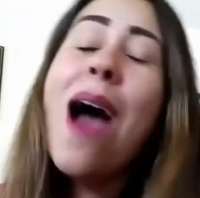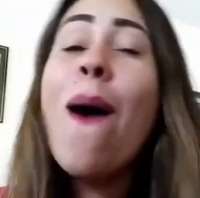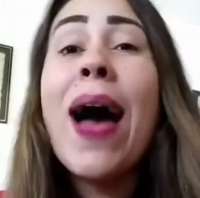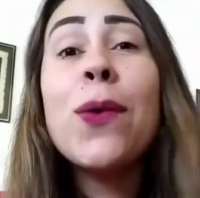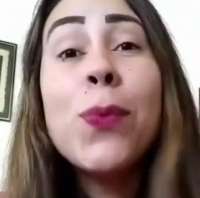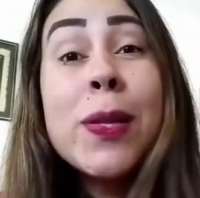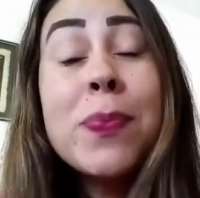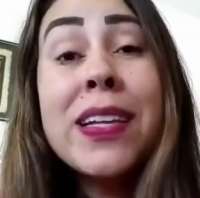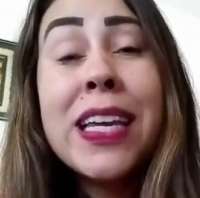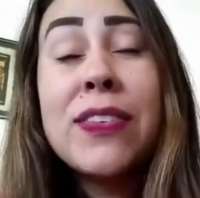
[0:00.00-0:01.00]
Now, I will
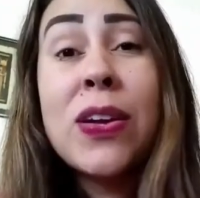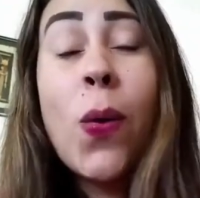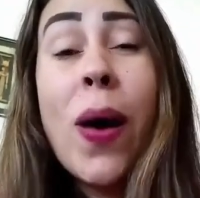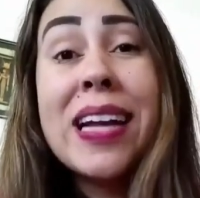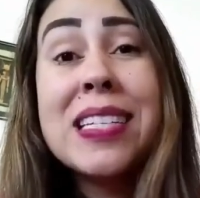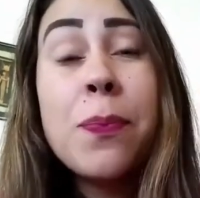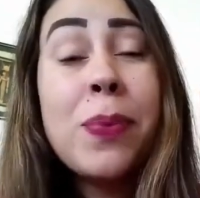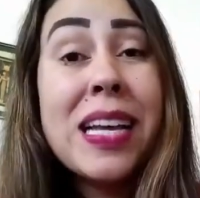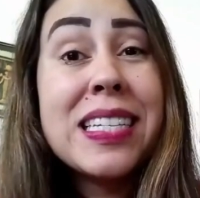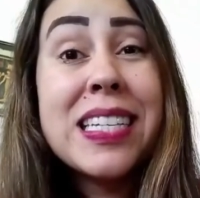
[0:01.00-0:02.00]
be leaving
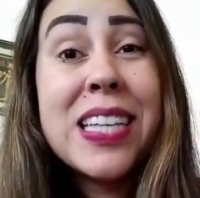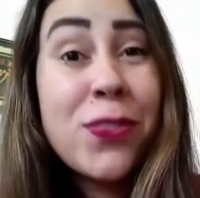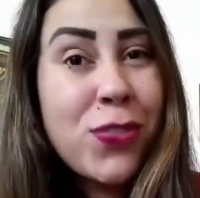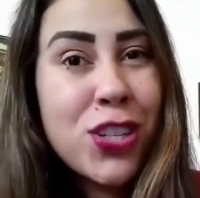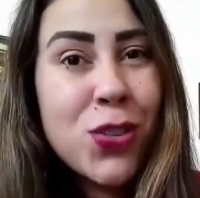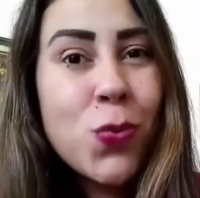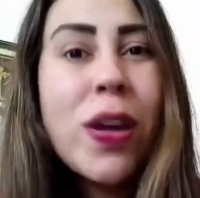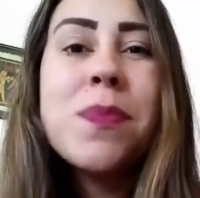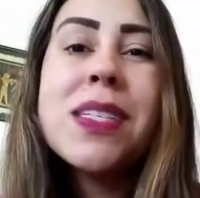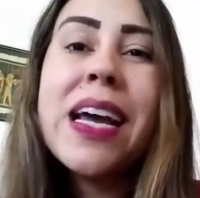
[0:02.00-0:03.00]
Quietum Plus's official
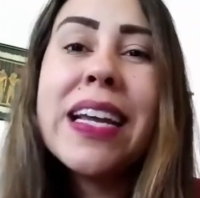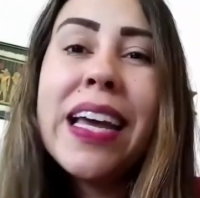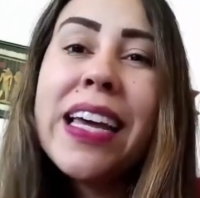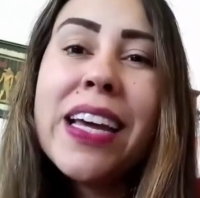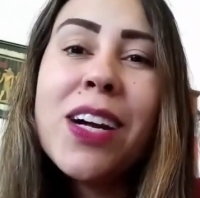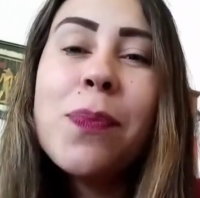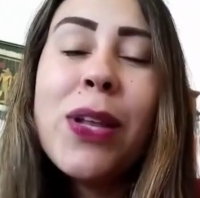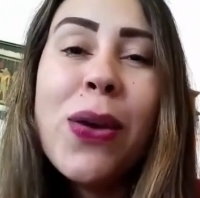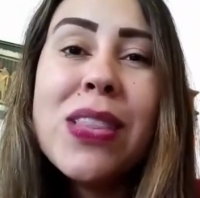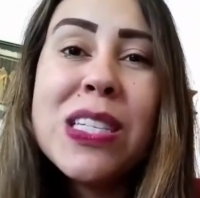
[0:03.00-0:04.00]
website here
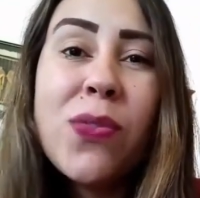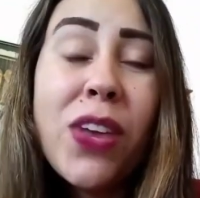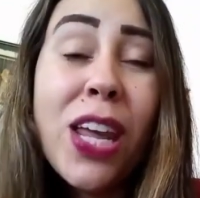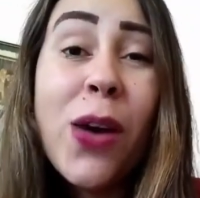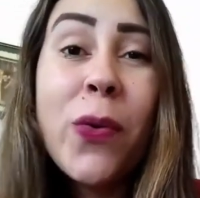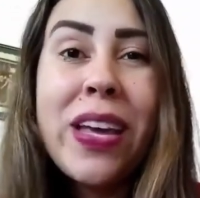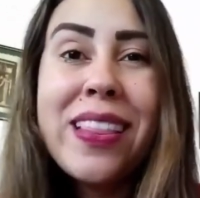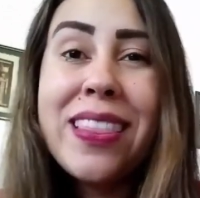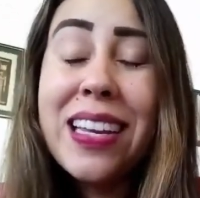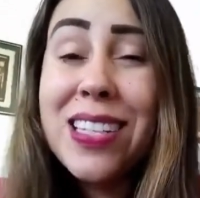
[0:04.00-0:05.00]
below this video
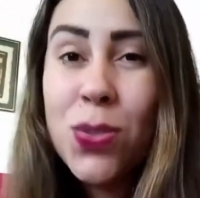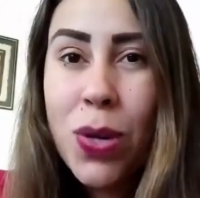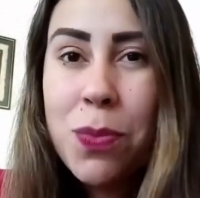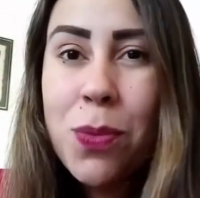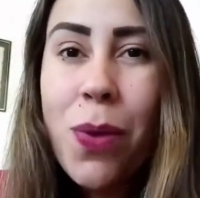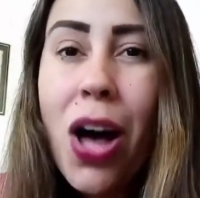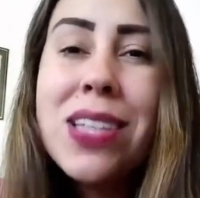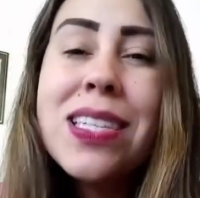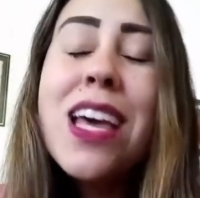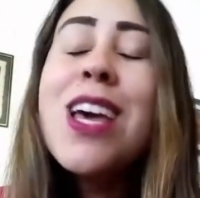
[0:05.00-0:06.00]
in the description
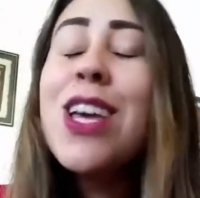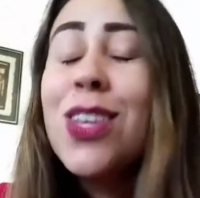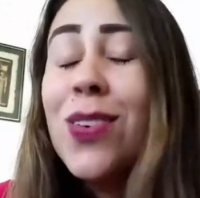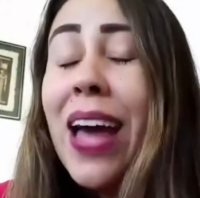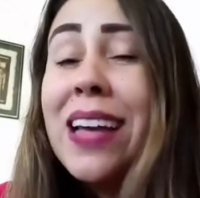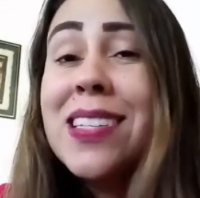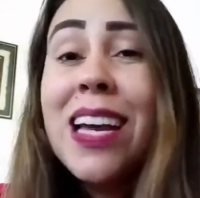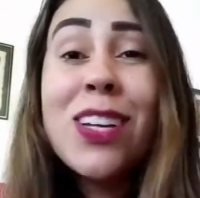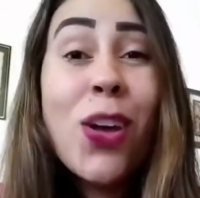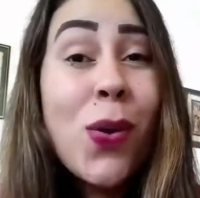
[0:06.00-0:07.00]
box. You guys
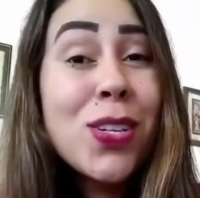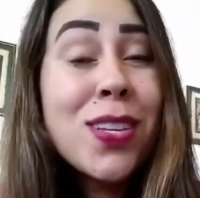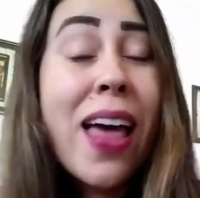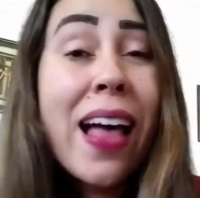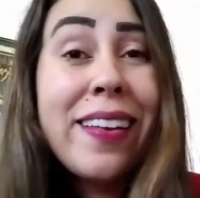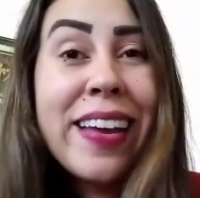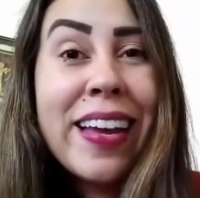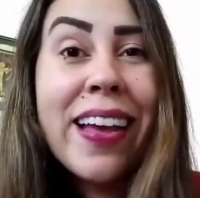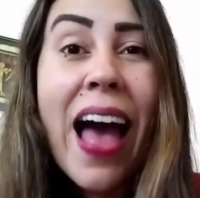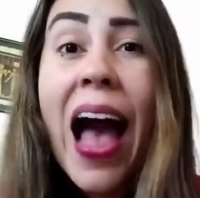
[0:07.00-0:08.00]
can go to that
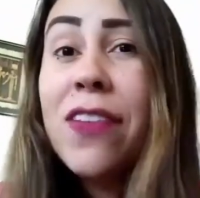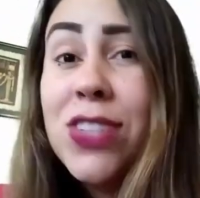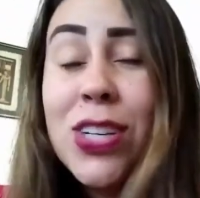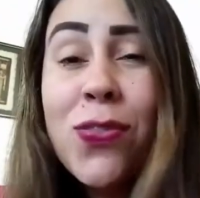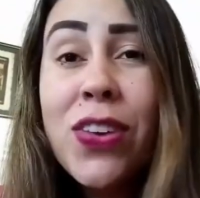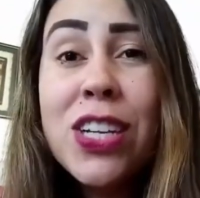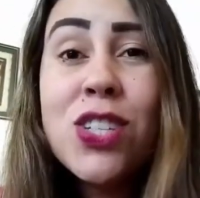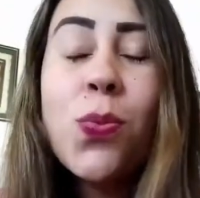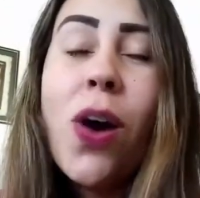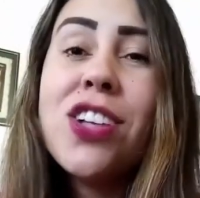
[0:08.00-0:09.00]
link after you
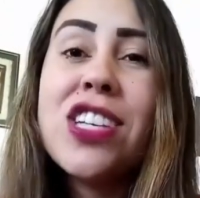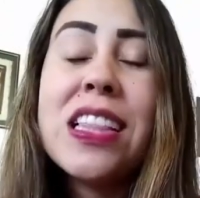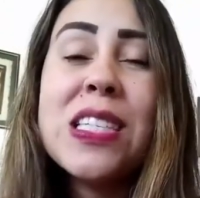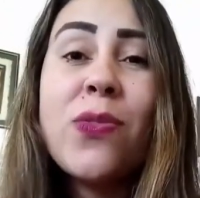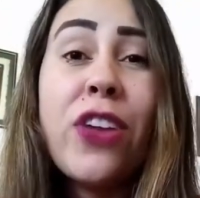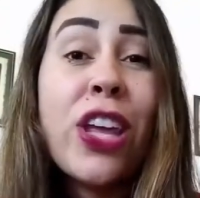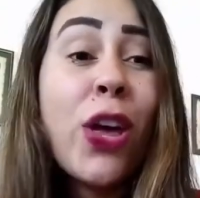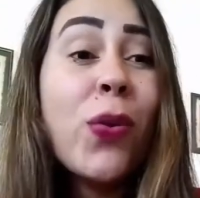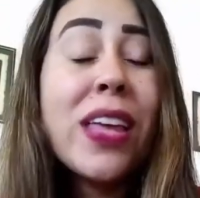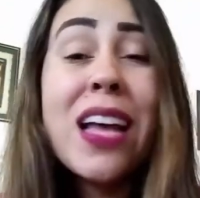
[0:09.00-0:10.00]
finished watching this
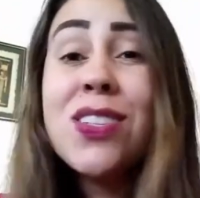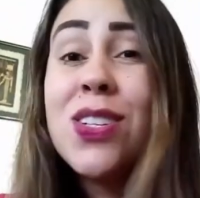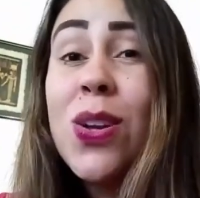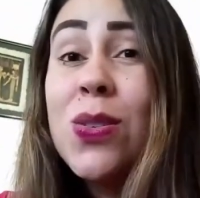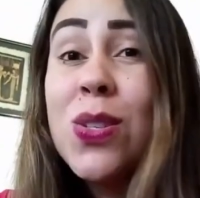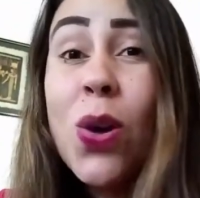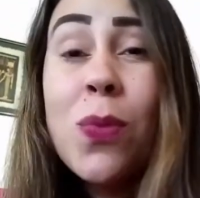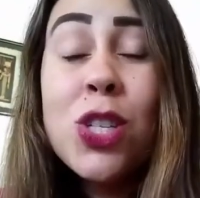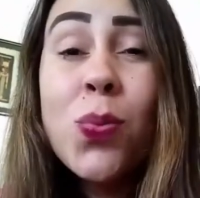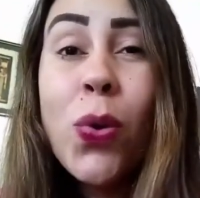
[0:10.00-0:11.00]
video, get to know so
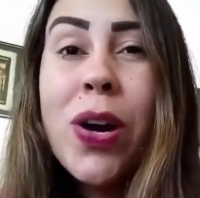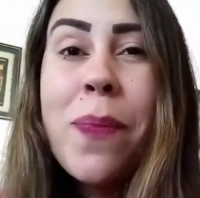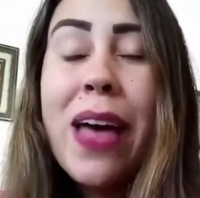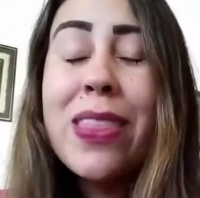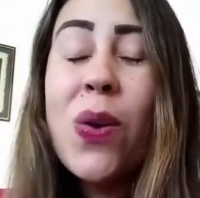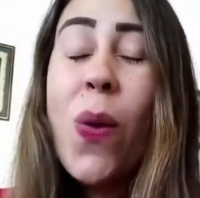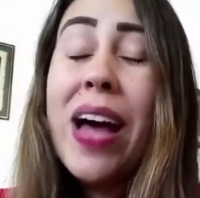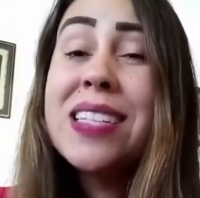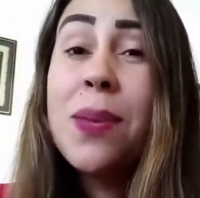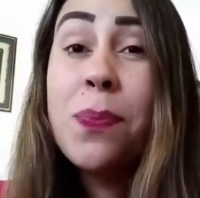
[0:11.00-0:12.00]
much more about the
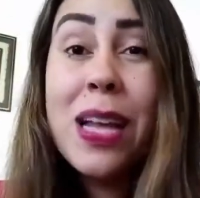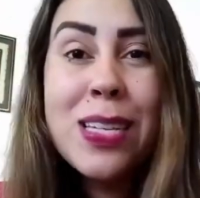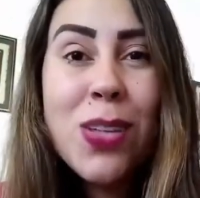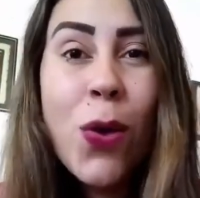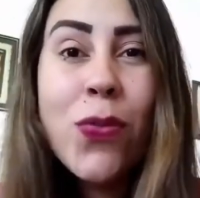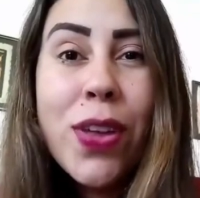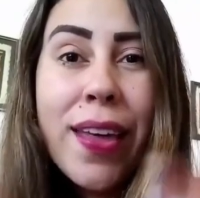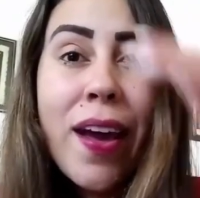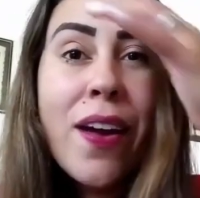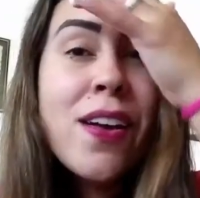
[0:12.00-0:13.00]
Quietum Plus over
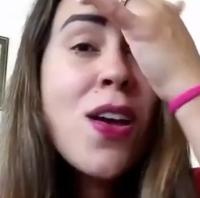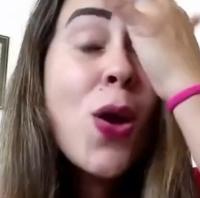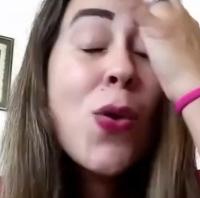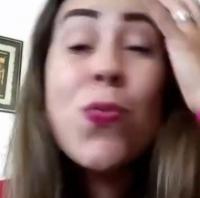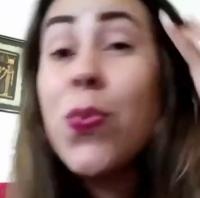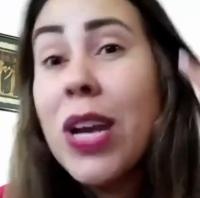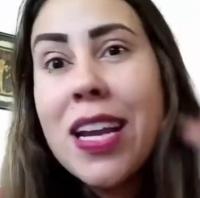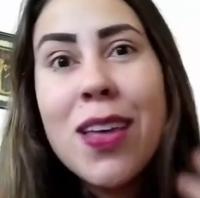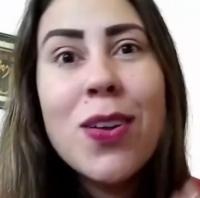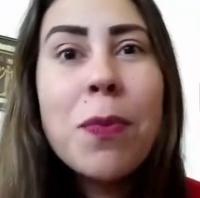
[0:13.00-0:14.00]
there,
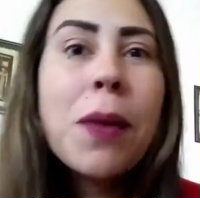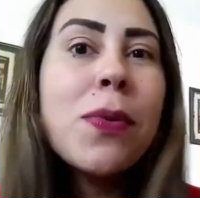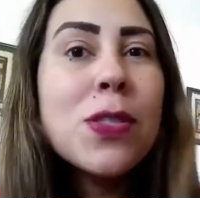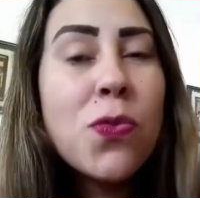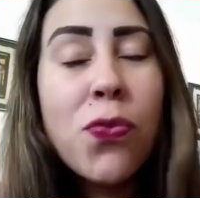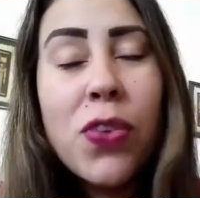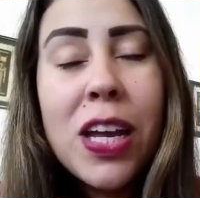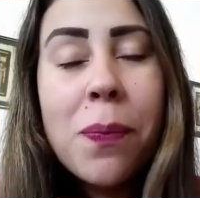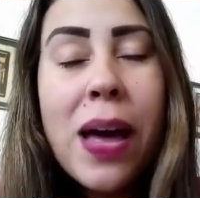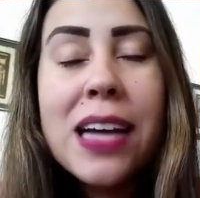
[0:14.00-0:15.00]
read other people's
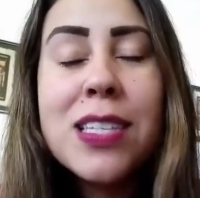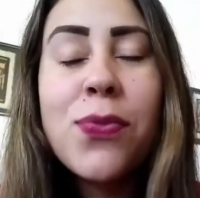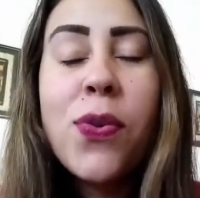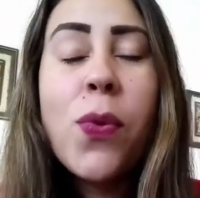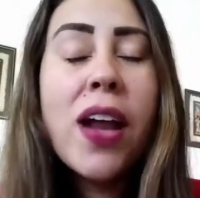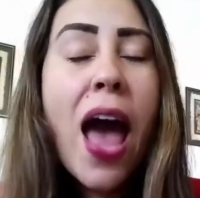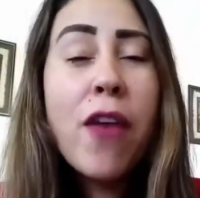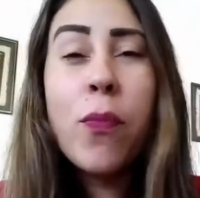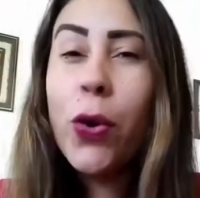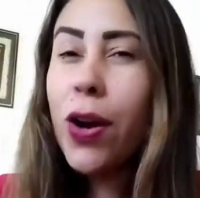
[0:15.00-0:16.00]
feedbacks if you want to
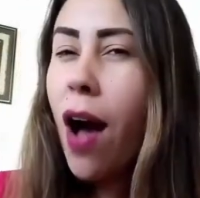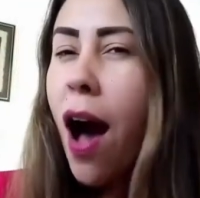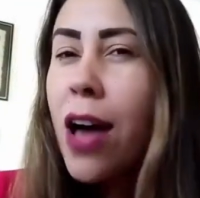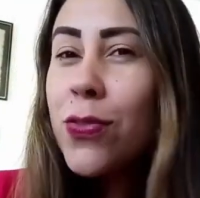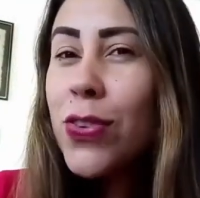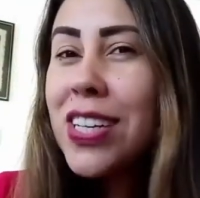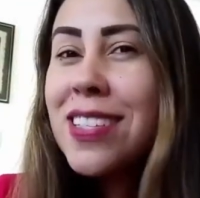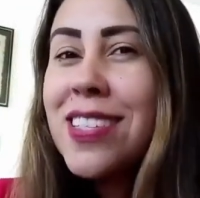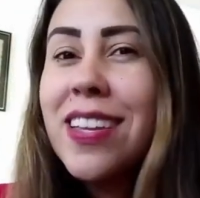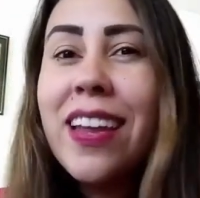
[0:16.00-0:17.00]
have more
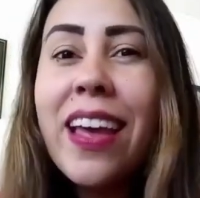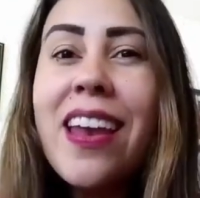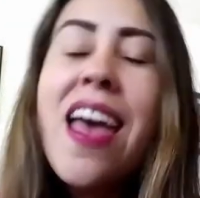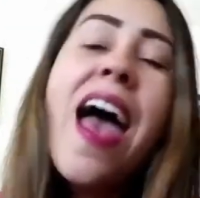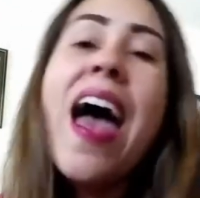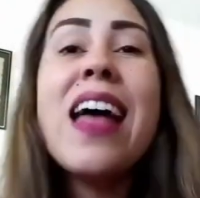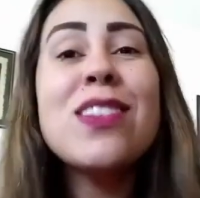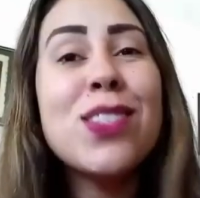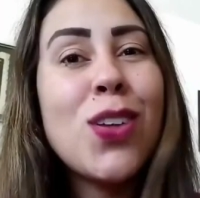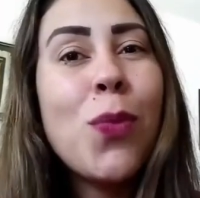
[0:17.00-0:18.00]
confidence in it,
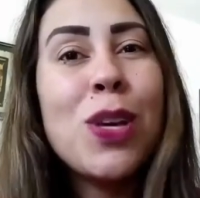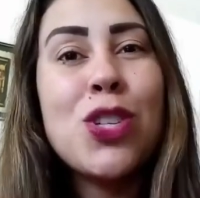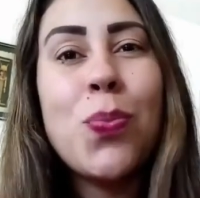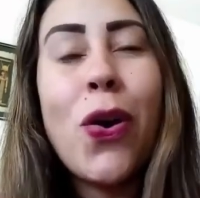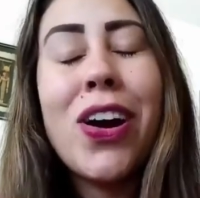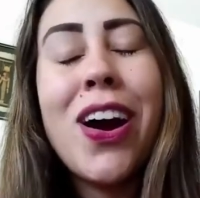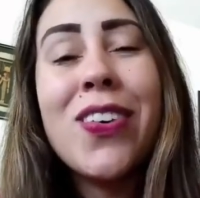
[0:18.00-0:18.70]
and so much more.